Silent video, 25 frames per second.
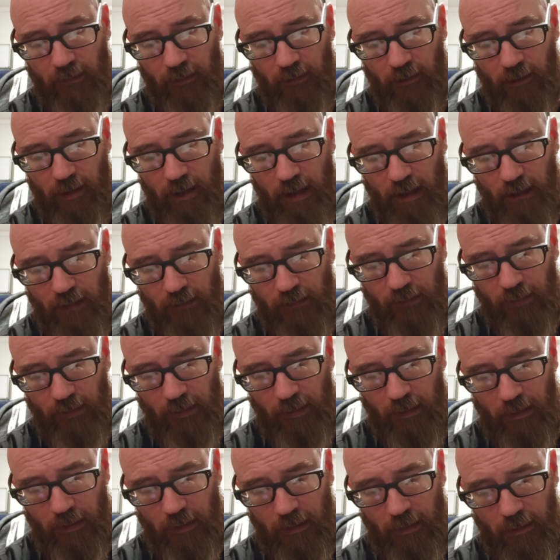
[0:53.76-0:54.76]
in her eyes.
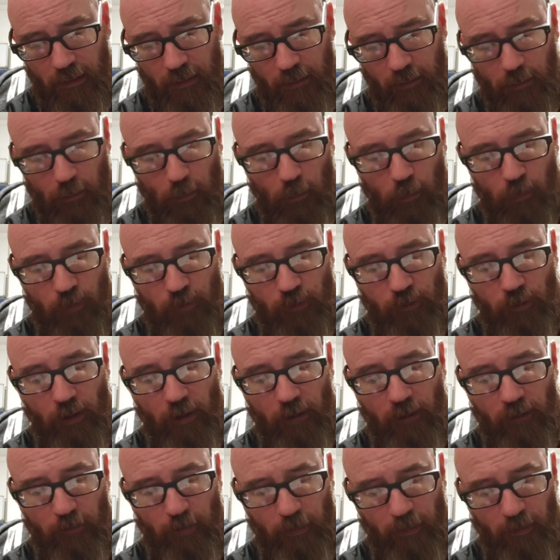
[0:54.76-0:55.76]
The Lord
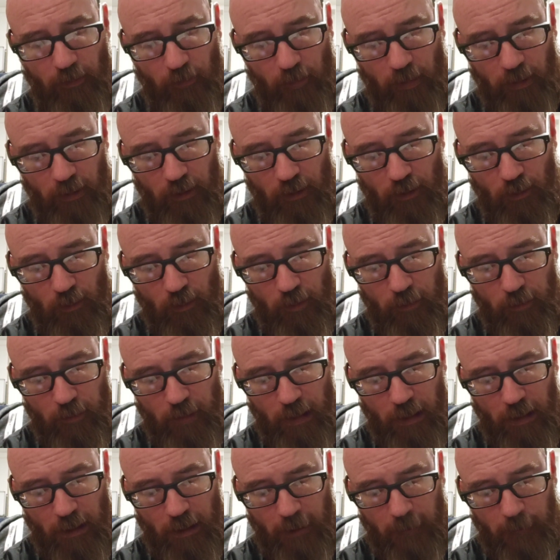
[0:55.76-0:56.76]
judge between you and
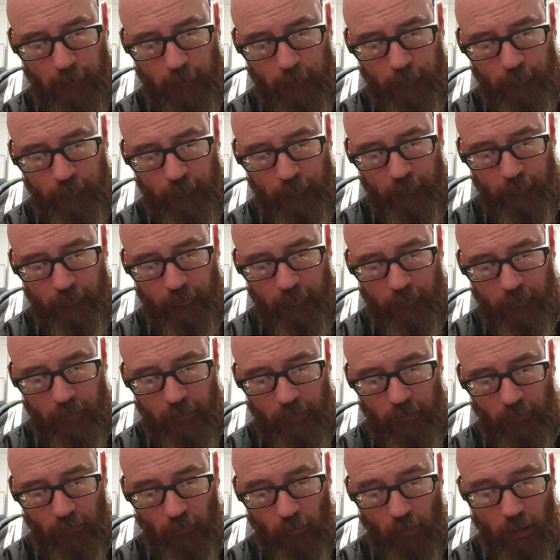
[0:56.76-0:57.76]
me."
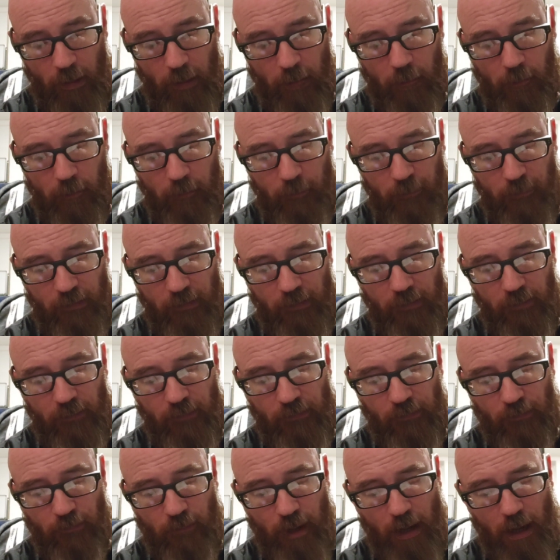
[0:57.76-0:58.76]
So Abram said to
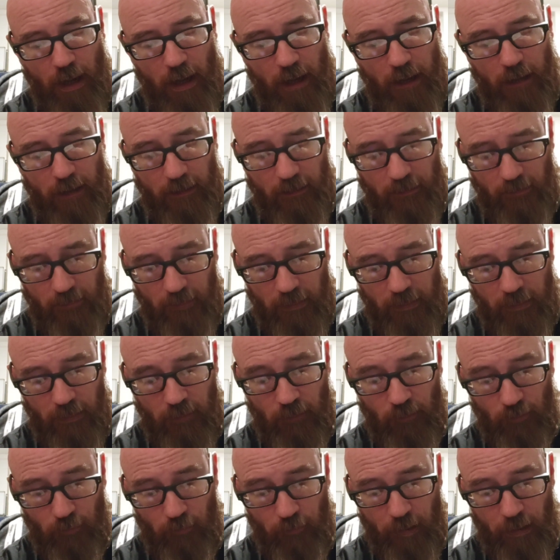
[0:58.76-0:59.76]
Sarai,
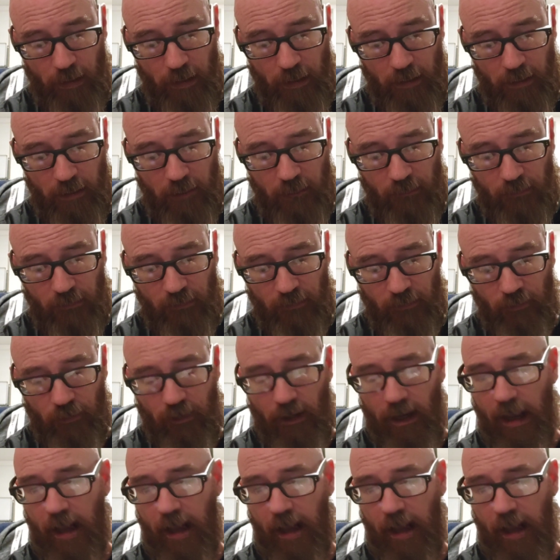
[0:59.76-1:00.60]
"Indeed, your maid is in your